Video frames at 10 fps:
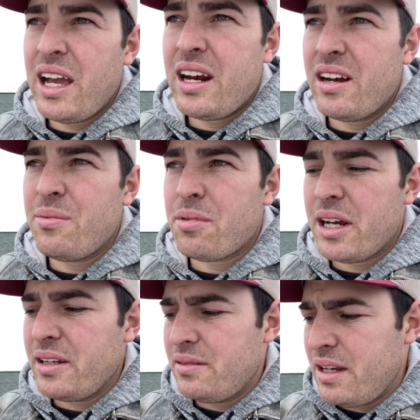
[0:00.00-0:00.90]
it up,
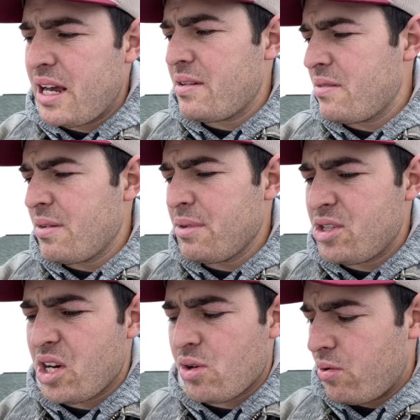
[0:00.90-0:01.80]
right? Yeah, no, I'm gonna
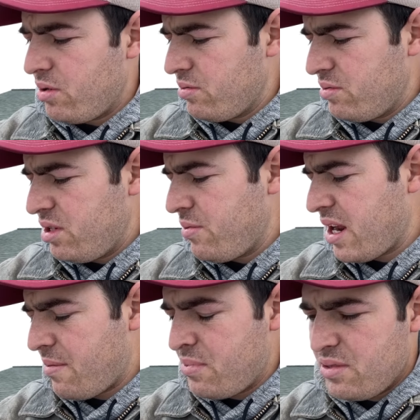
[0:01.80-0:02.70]
check the oil, see what
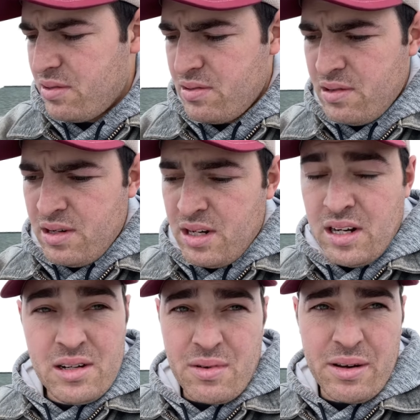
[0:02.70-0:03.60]
happens.
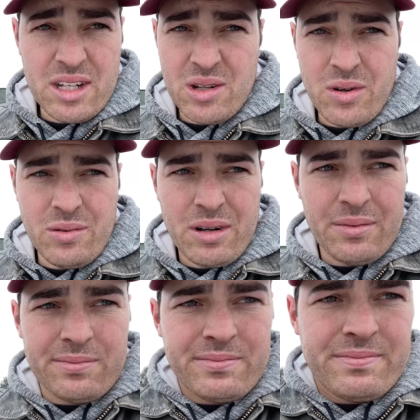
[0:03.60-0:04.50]
Probably just an oil problem.